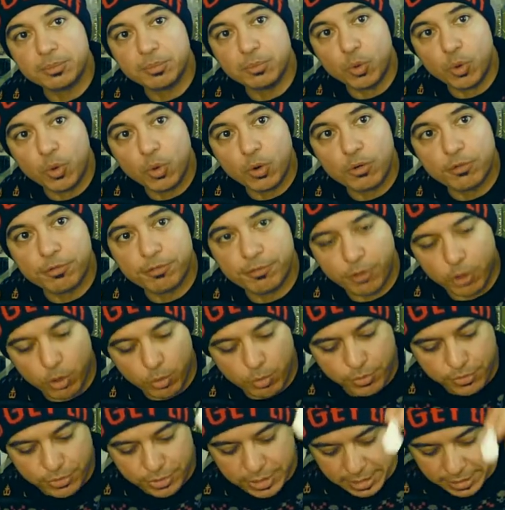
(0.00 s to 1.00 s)
more foam
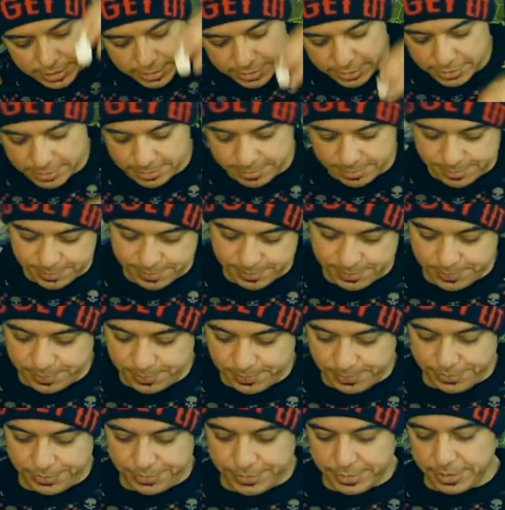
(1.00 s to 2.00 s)
Santa.
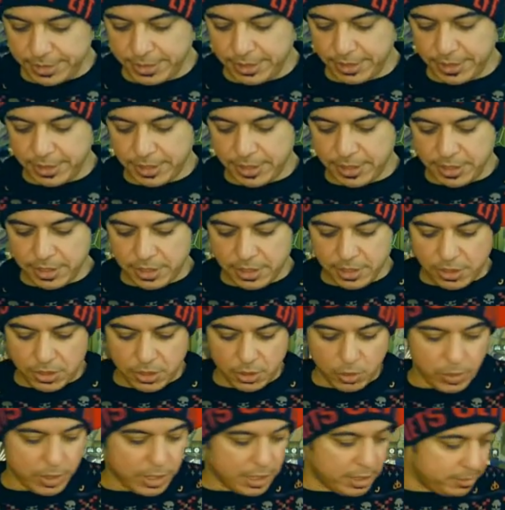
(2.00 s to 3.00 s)

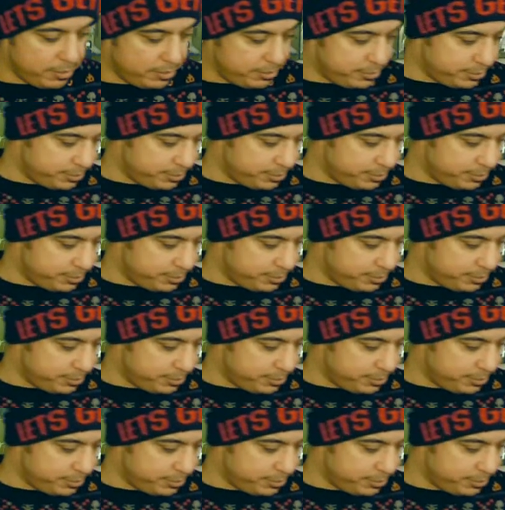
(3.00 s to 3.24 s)
Oh well,